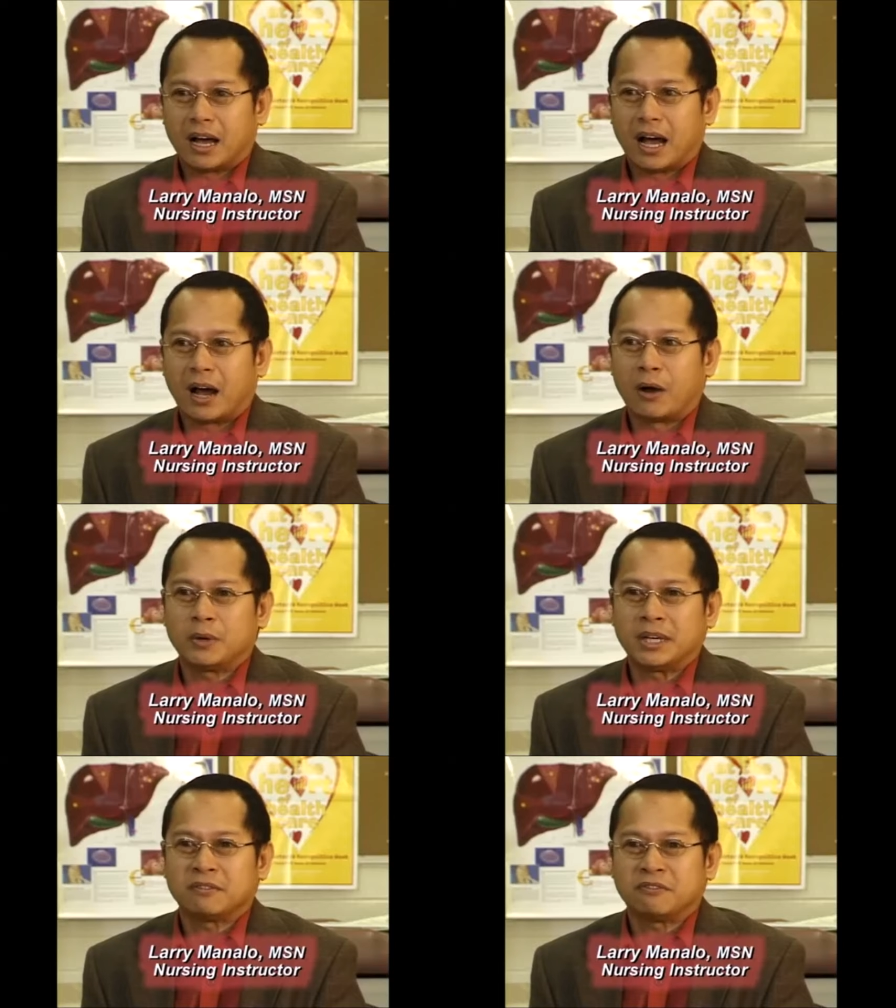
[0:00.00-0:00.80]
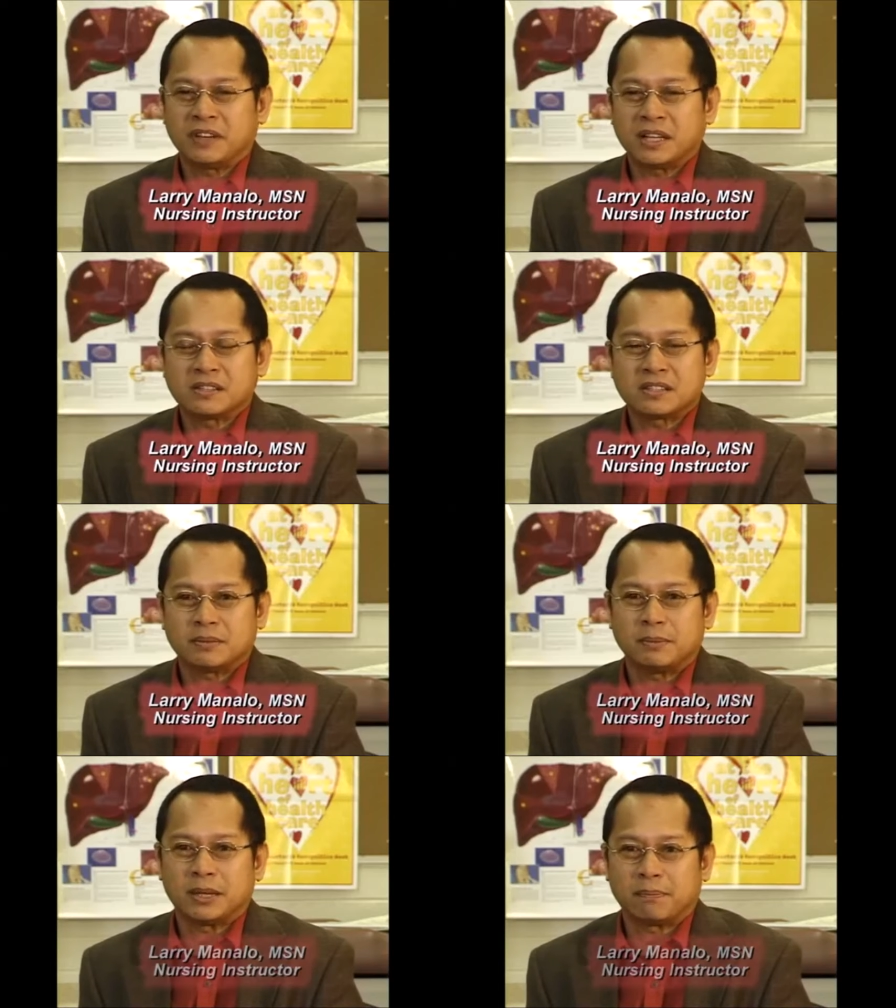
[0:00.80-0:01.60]
how it feels
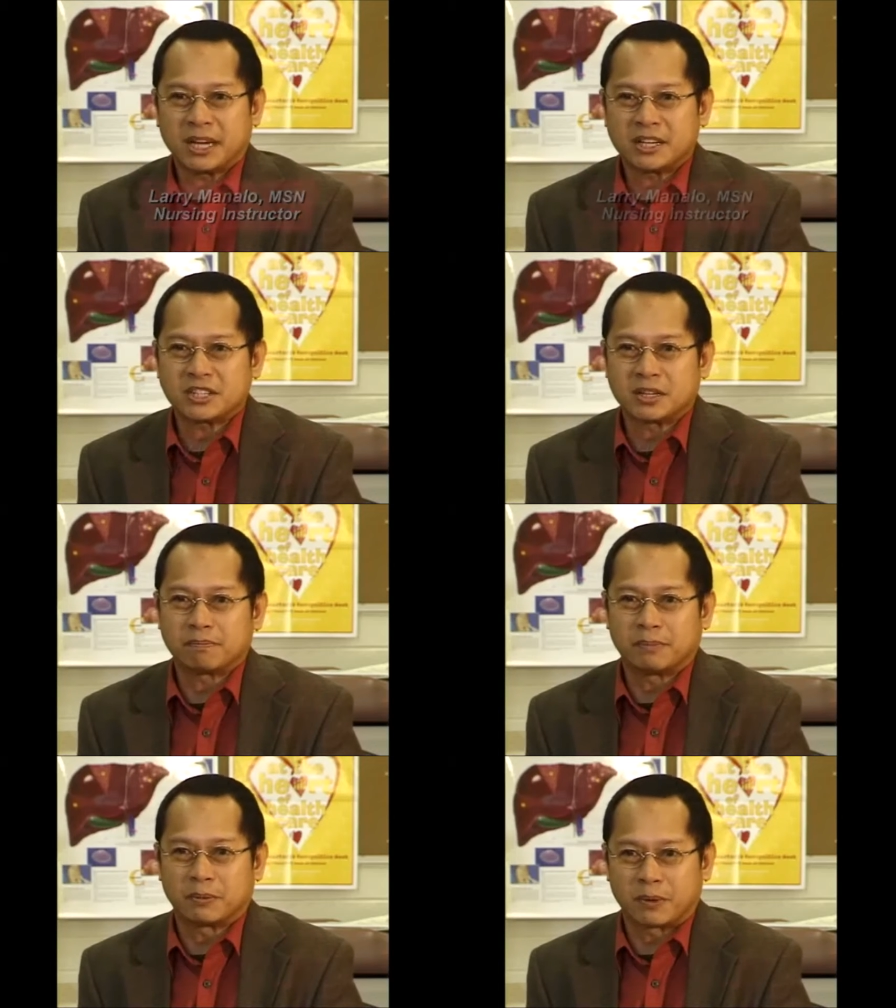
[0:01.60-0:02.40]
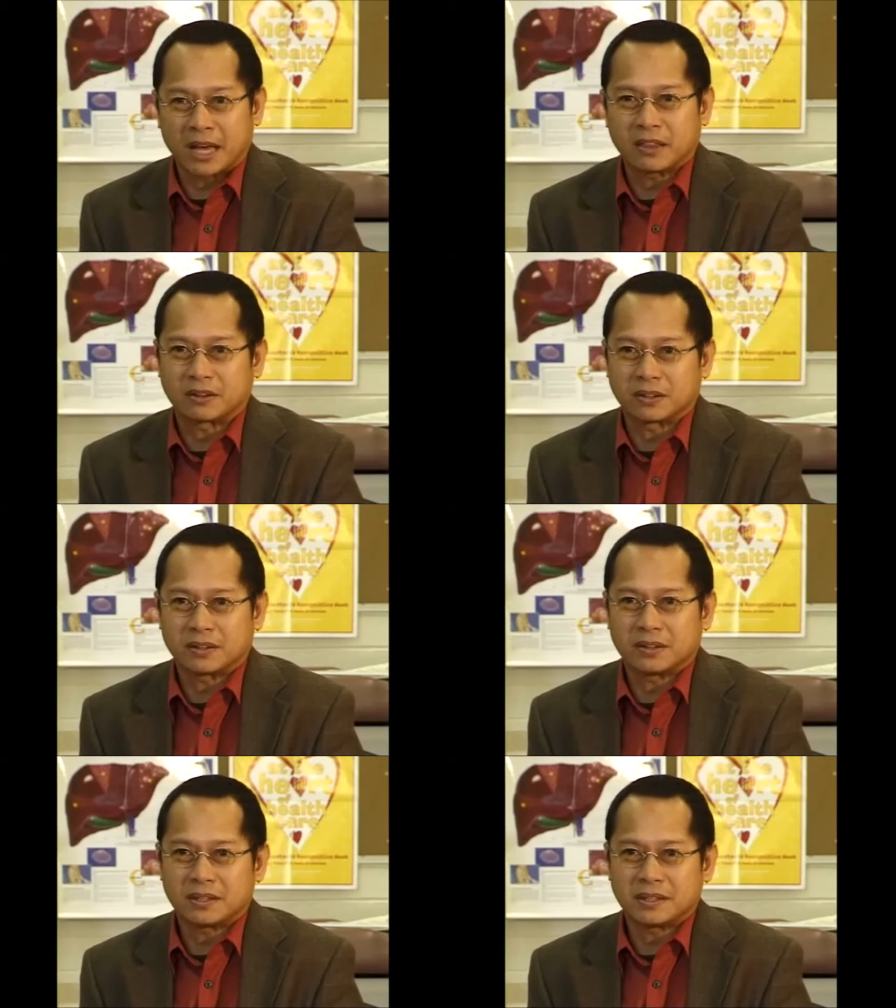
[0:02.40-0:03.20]
to be the patient, but rather
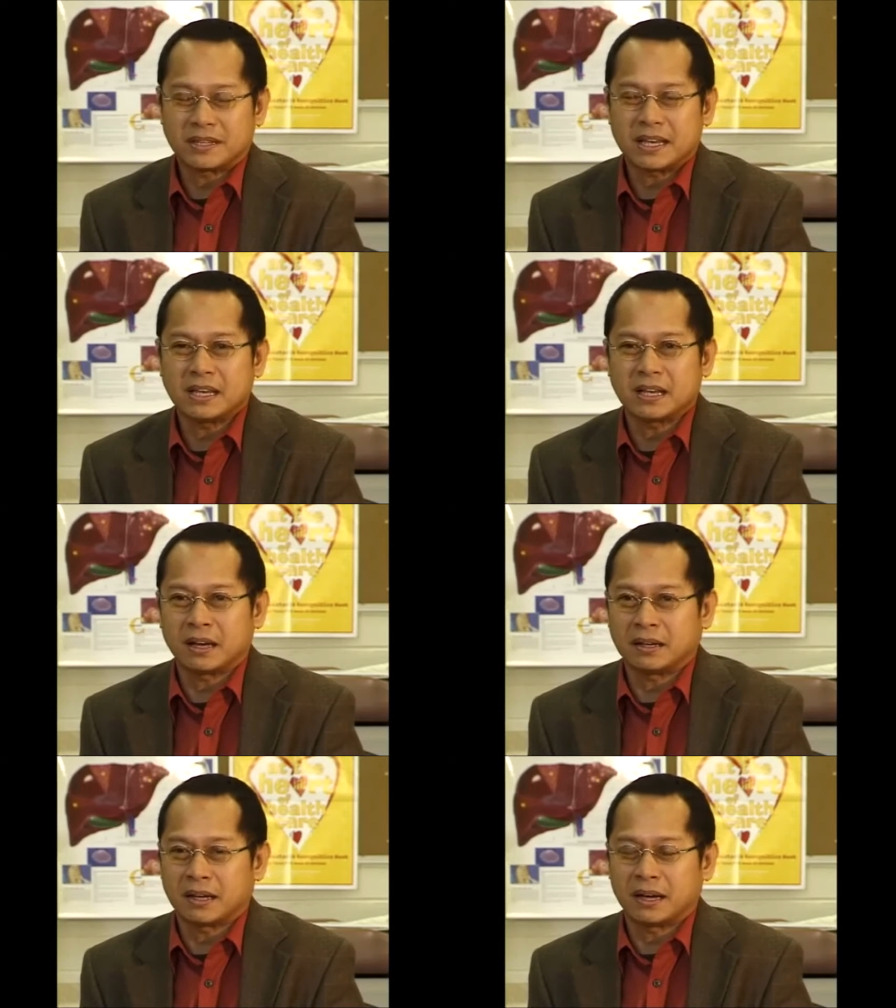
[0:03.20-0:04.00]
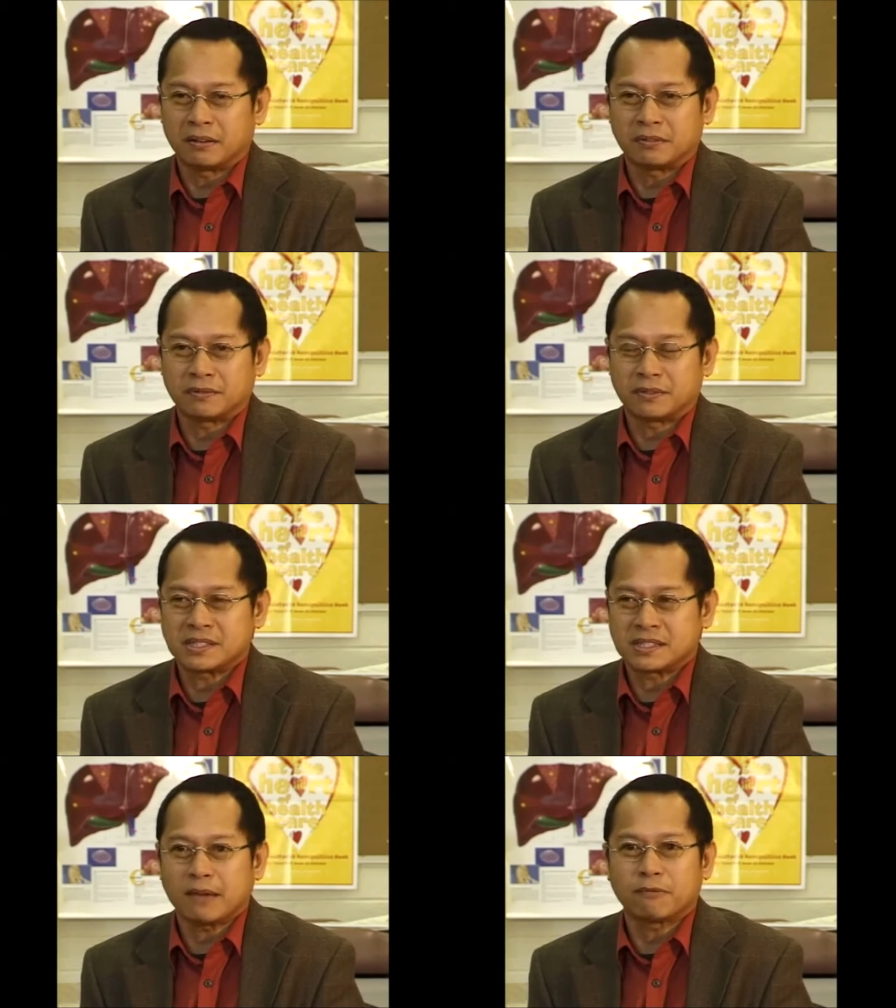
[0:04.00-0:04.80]
taking a, a
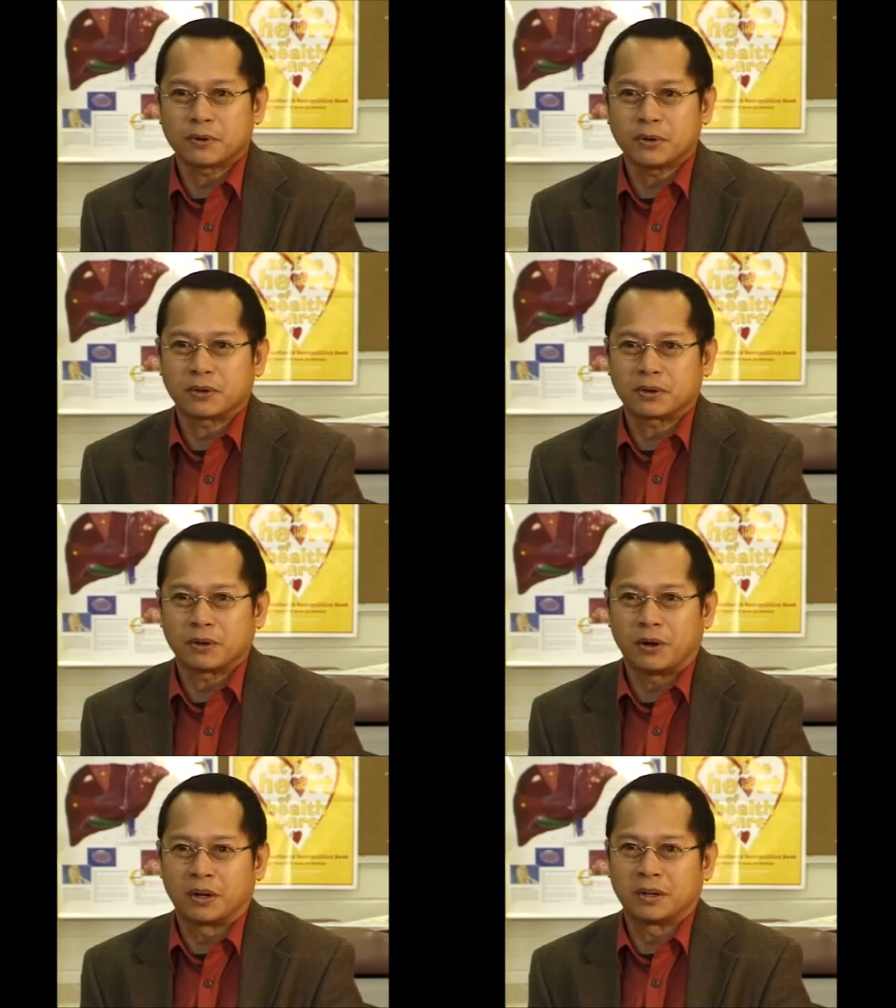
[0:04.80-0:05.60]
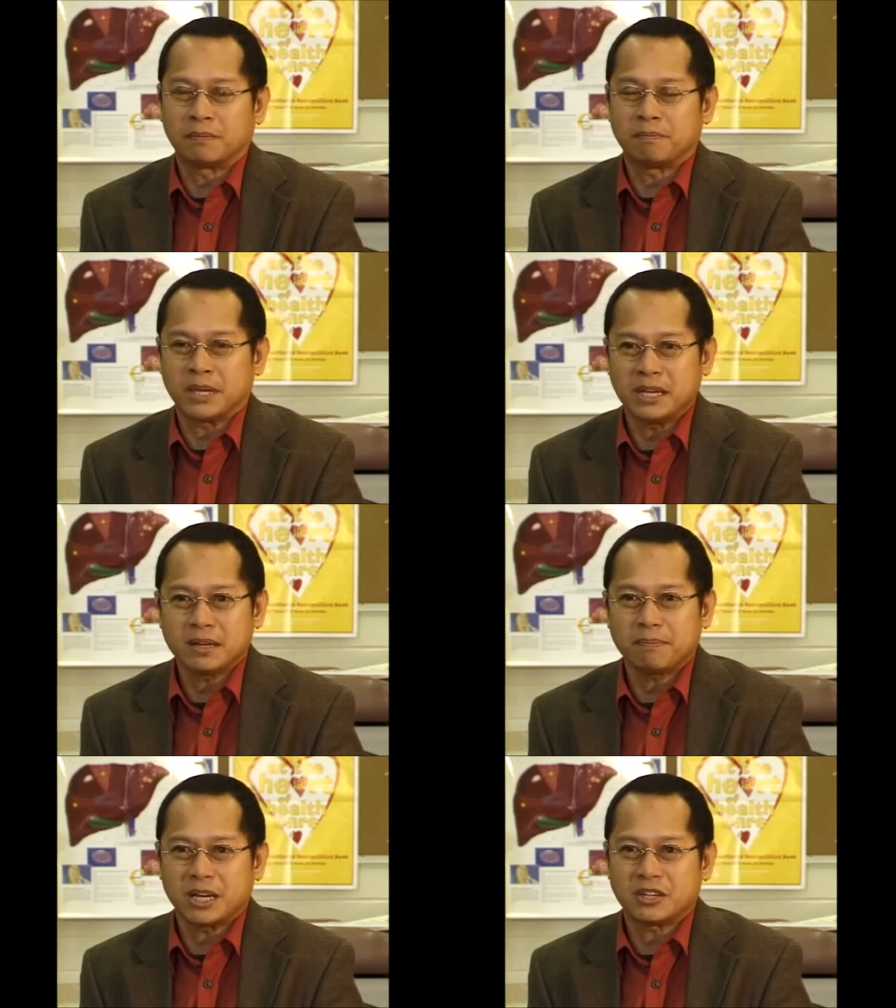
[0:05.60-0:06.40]
step further on being
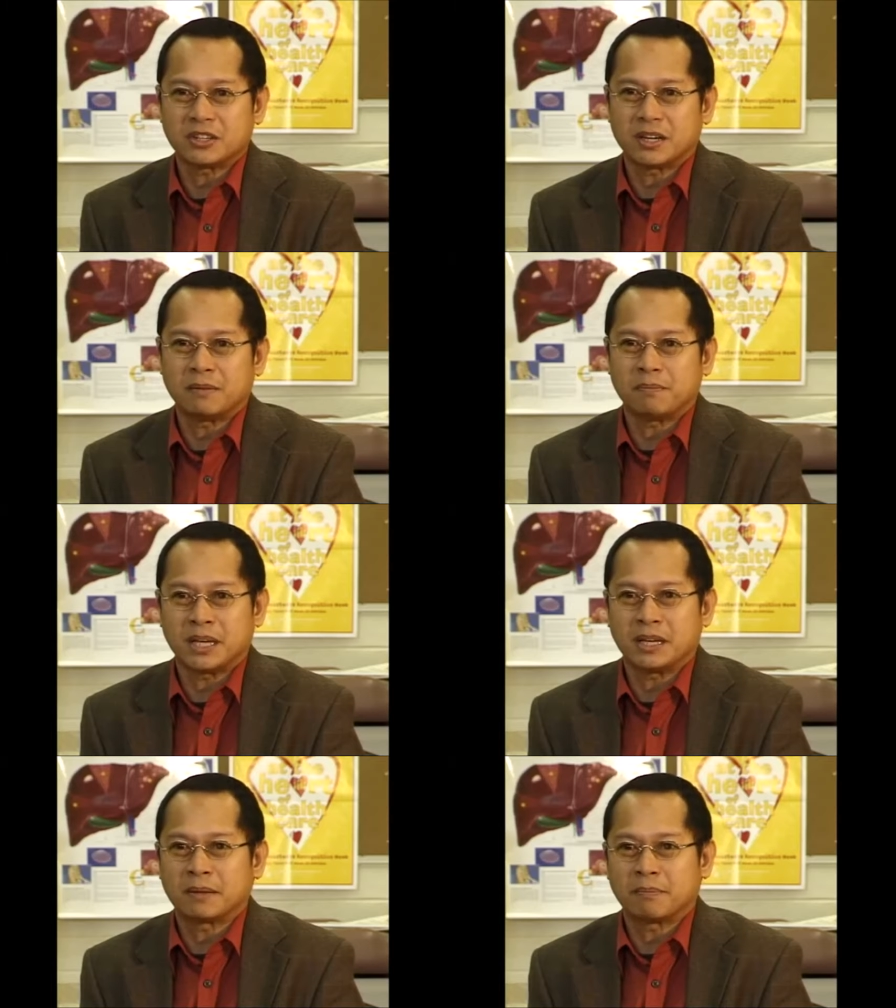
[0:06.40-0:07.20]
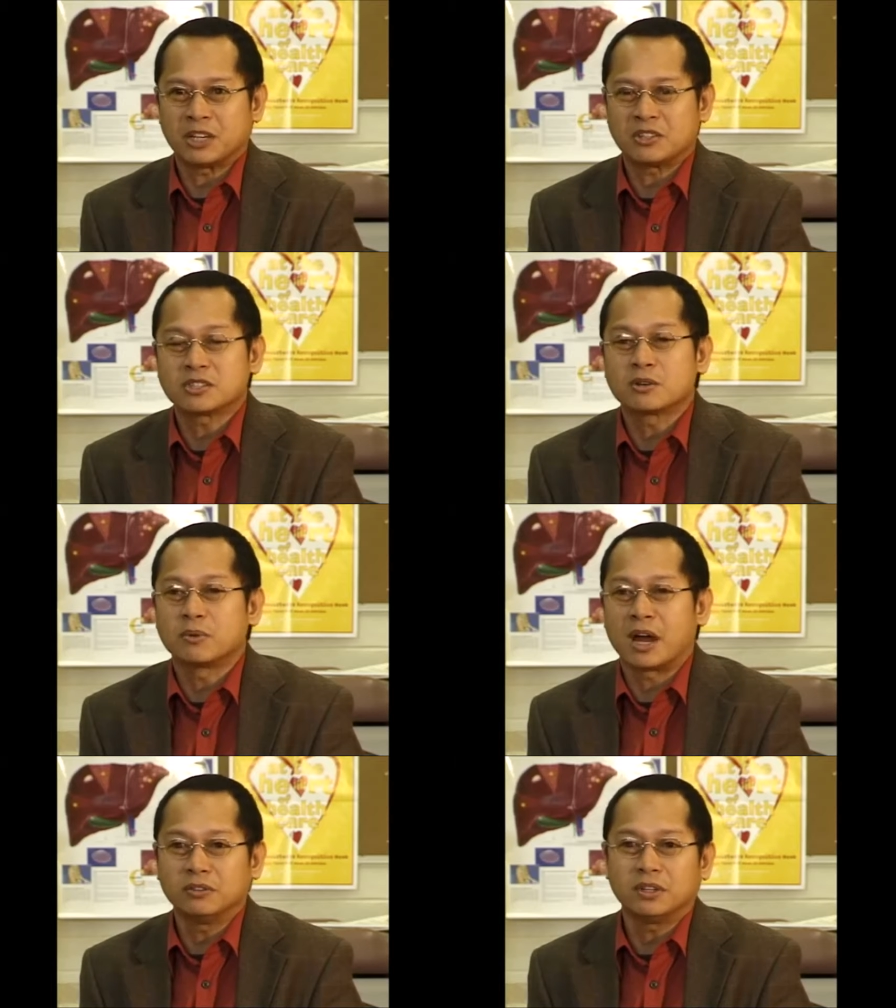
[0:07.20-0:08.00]
the patient and being the patient
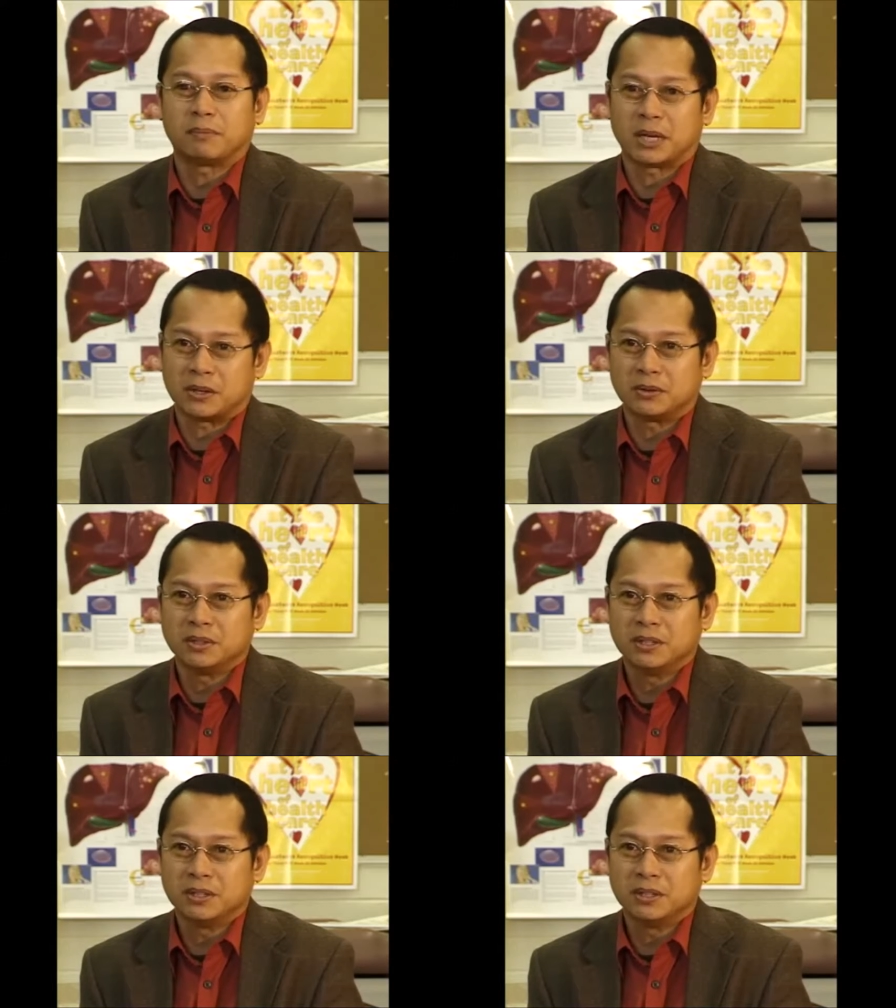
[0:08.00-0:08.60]
surrounded by you.